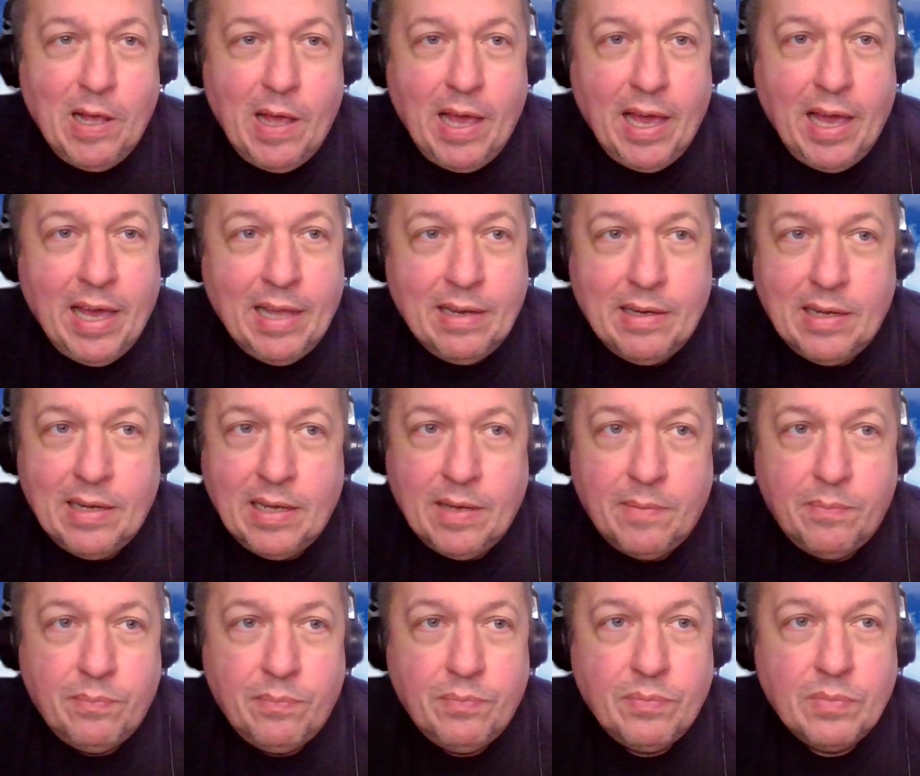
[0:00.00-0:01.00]
And
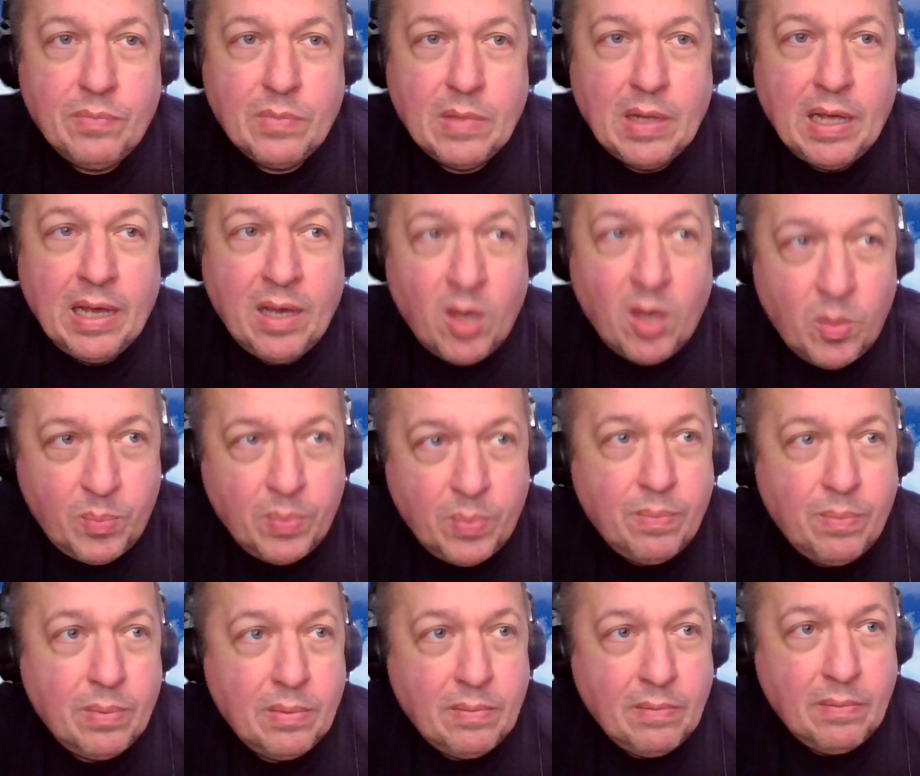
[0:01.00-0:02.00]
I hope,
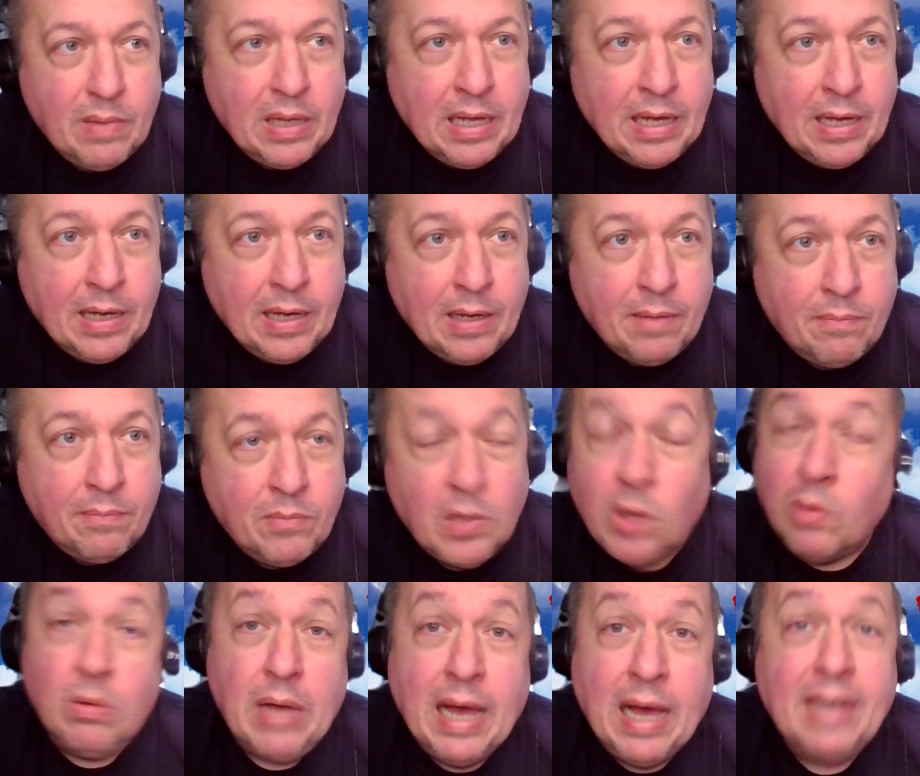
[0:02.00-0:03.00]
I
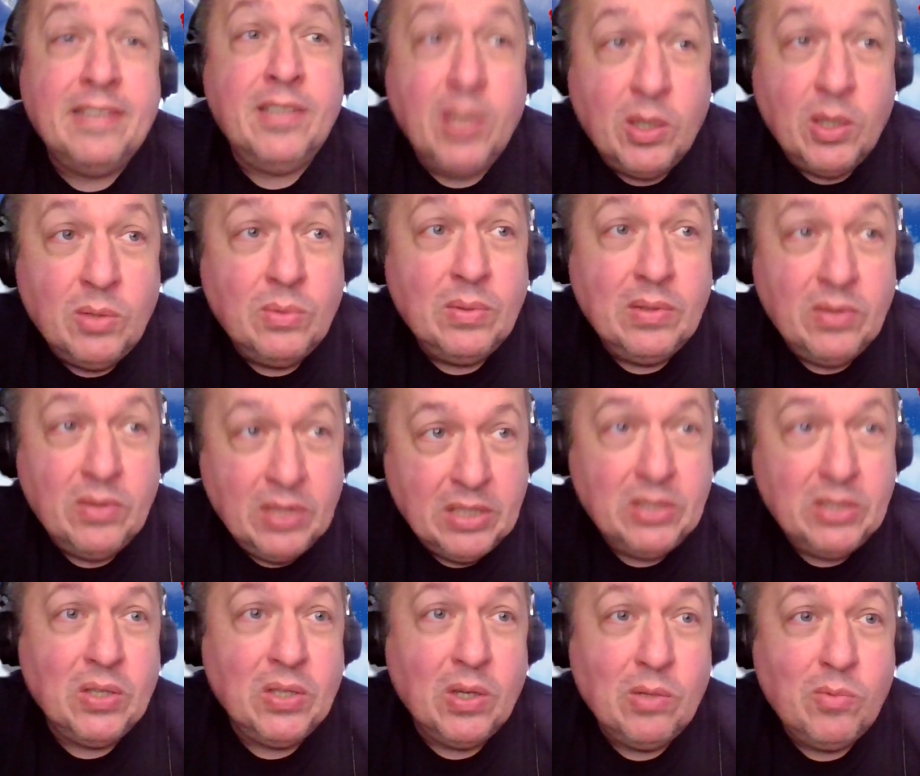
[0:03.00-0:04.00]
know this
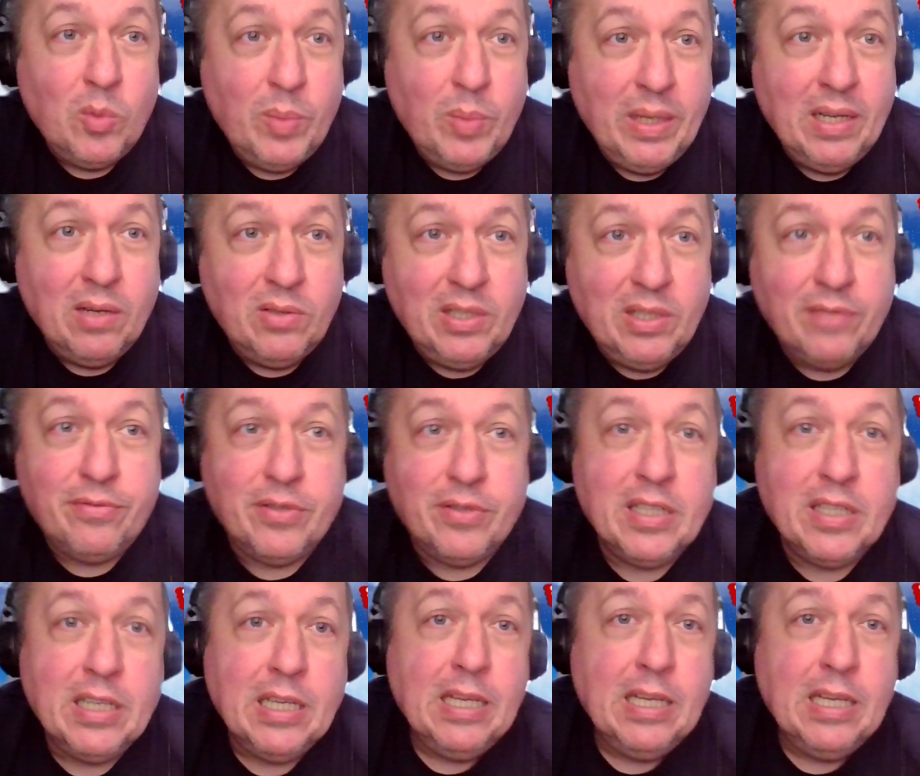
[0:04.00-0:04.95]
song will be no different.